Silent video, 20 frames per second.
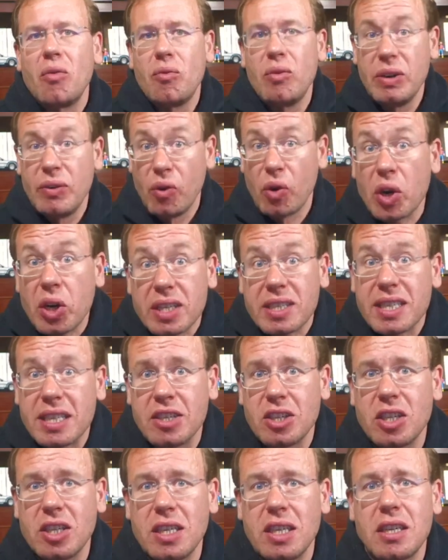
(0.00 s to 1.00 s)
reverse
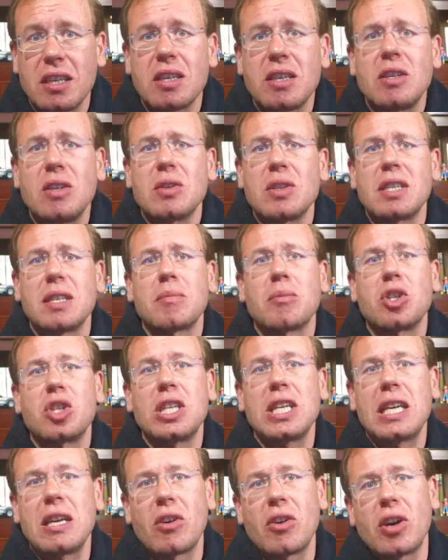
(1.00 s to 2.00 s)
engineered using
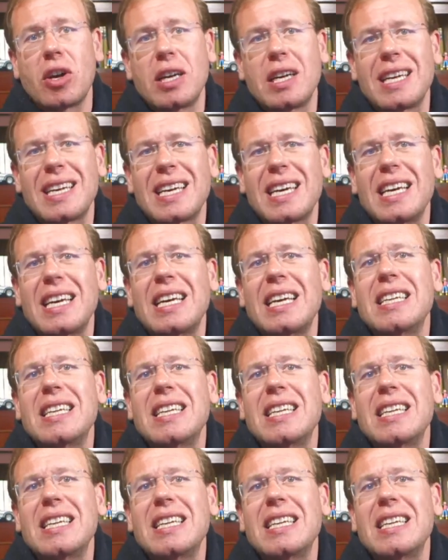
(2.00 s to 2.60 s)
machine learning